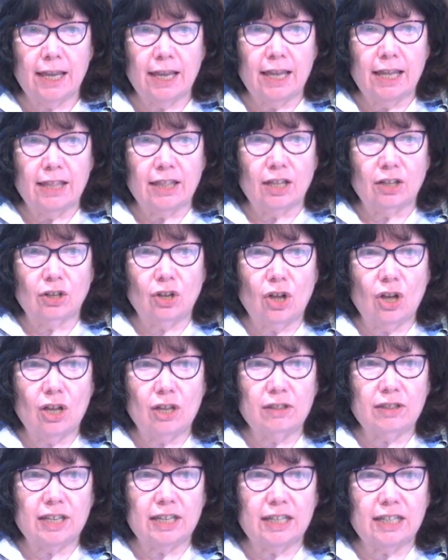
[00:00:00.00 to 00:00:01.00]
The law
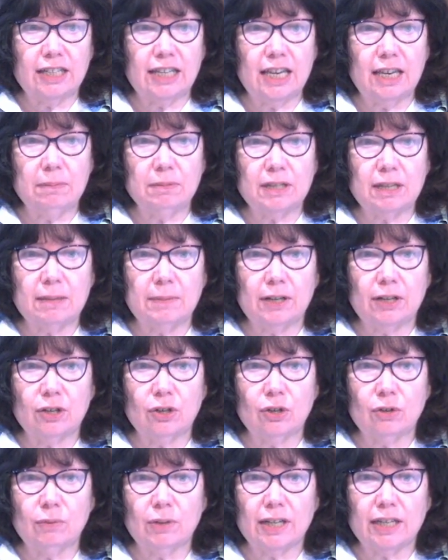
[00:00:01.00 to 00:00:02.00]
that keeps them in a
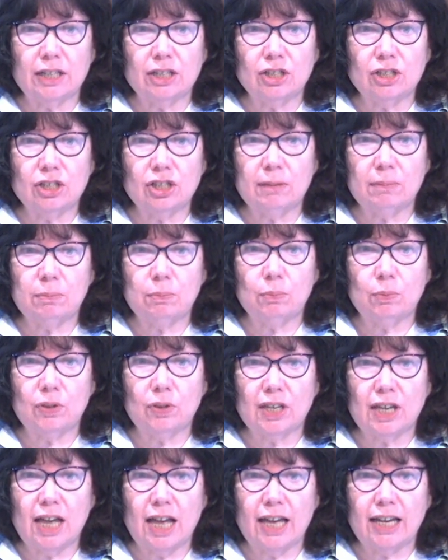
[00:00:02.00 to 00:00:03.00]
good relationship
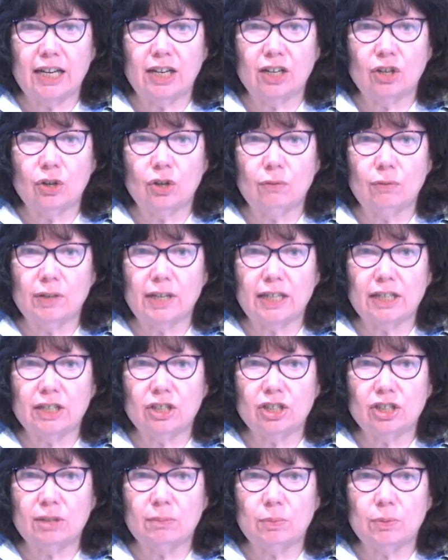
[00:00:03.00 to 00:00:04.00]
with God and a good
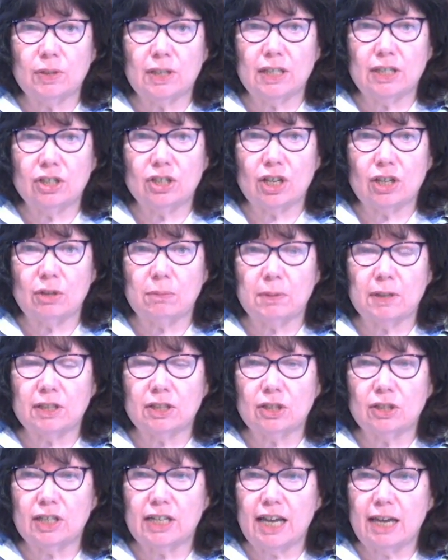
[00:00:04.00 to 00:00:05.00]
relationship with each other. Because
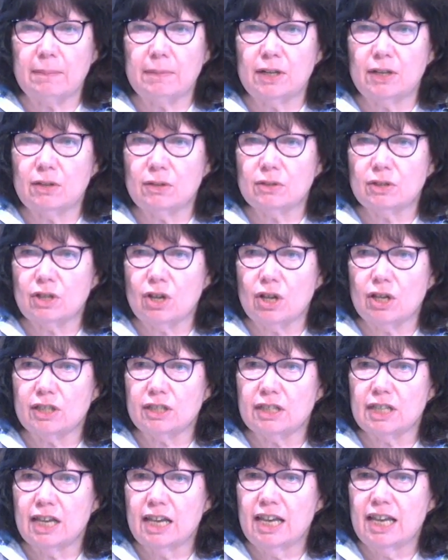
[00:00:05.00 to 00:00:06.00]
look at how many of those
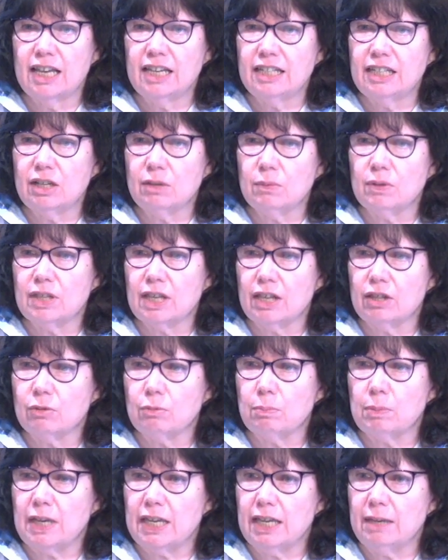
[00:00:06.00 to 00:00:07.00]
laws deal with other
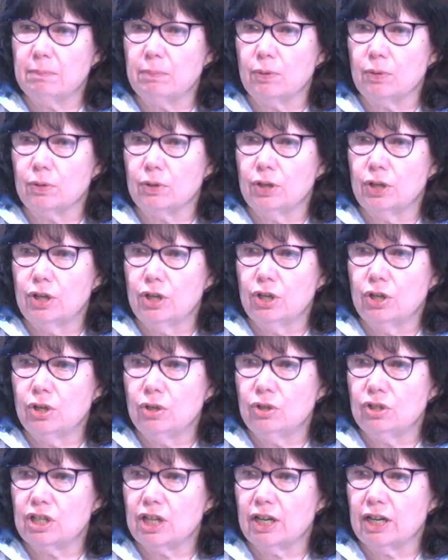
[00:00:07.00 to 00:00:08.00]
people.
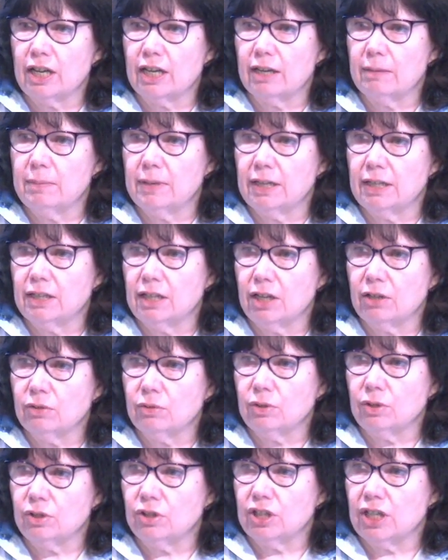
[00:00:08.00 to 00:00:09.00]
You shall not commit
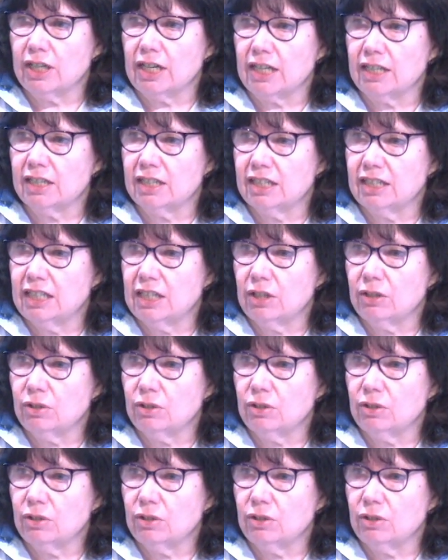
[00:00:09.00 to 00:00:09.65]
adultery. You shall not steal.